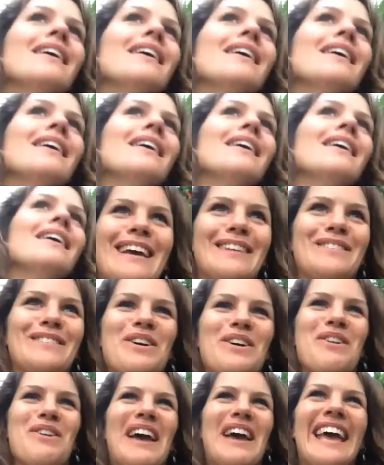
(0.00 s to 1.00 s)
Yeah,
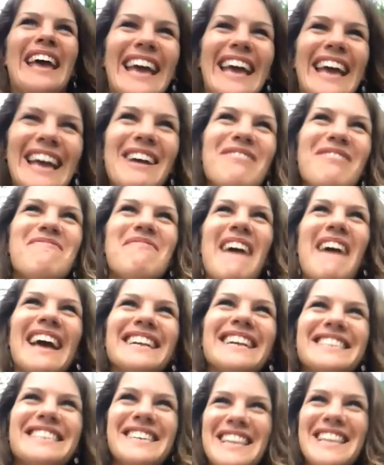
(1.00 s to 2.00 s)
so back
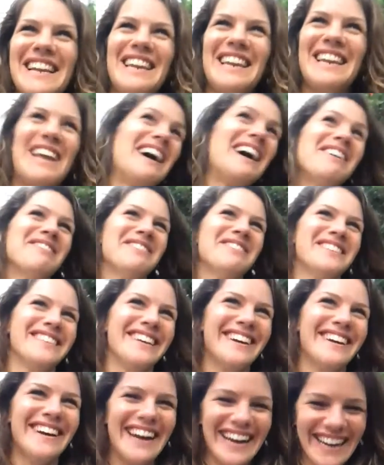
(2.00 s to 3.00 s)
to the live
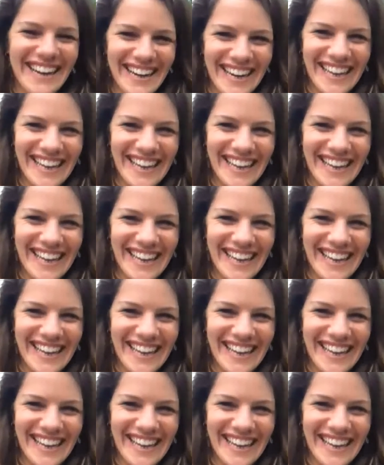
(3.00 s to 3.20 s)
sharing.